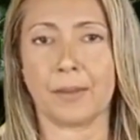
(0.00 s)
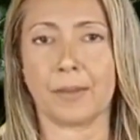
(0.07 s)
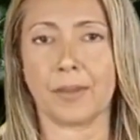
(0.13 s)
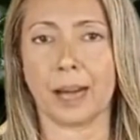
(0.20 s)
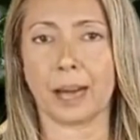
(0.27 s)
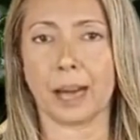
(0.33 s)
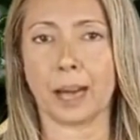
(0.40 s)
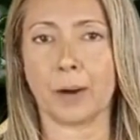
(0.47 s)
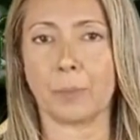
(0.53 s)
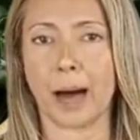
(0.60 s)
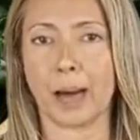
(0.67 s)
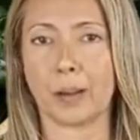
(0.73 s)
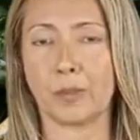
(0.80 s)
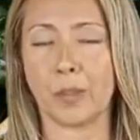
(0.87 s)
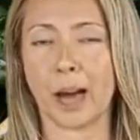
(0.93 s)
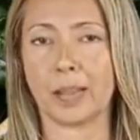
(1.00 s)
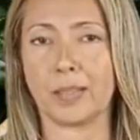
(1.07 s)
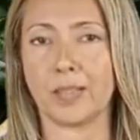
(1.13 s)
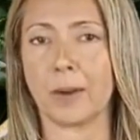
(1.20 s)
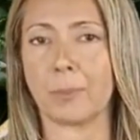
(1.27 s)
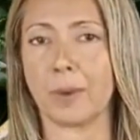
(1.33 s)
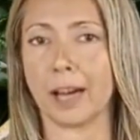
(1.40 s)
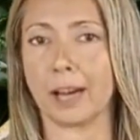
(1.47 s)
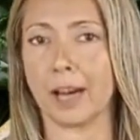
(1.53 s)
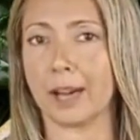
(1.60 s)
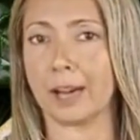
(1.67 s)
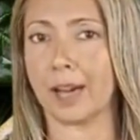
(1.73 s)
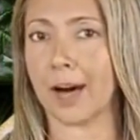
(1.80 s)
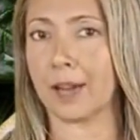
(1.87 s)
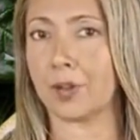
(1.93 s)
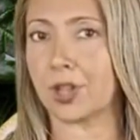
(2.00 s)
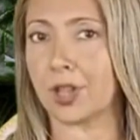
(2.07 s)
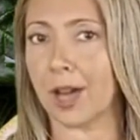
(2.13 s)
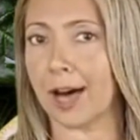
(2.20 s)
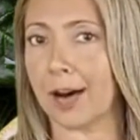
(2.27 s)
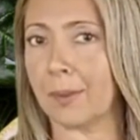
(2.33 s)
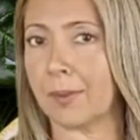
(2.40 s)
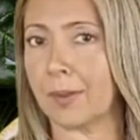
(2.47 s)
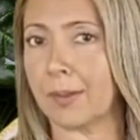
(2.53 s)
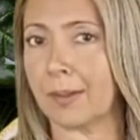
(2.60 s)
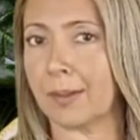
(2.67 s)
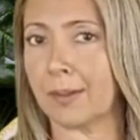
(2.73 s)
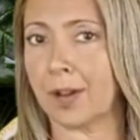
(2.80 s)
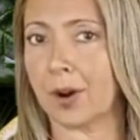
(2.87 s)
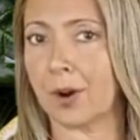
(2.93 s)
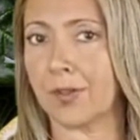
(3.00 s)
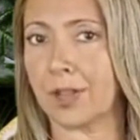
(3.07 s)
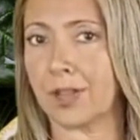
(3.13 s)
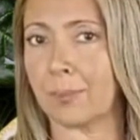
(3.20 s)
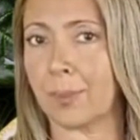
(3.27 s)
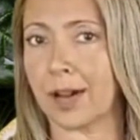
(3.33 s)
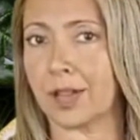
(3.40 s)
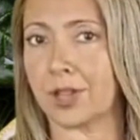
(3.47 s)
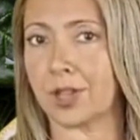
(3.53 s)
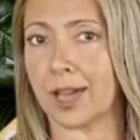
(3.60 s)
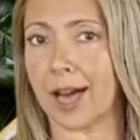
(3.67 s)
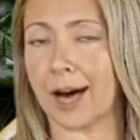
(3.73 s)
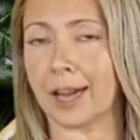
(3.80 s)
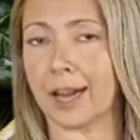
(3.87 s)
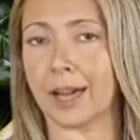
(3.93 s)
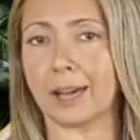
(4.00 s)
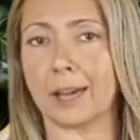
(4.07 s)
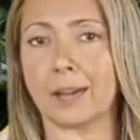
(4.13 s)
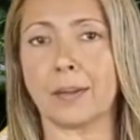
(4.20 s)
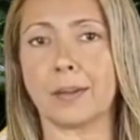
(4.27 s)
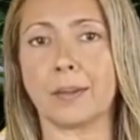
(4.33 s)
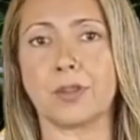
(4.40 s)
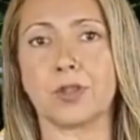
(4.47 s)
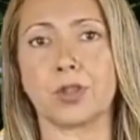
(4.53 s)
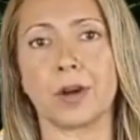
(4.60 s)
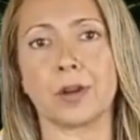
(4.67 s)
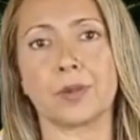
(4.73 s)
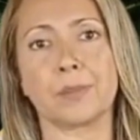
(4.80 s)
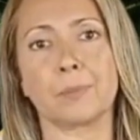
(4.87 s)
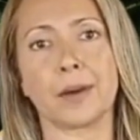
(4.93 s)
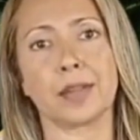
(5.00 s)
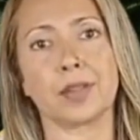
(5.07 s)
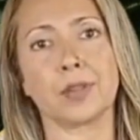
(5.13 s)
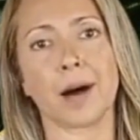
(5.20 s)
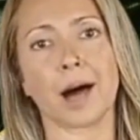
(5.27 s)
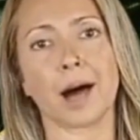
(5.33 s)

Thinking about a fancy meal at lunchtime? Go for spinach garlic, shrimp spinach